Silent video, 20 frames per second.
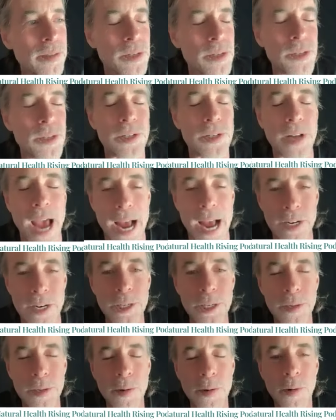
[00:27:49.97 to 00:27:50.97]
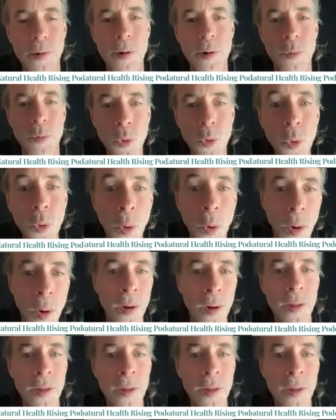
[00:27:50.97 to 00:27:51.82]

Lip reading: statute or rule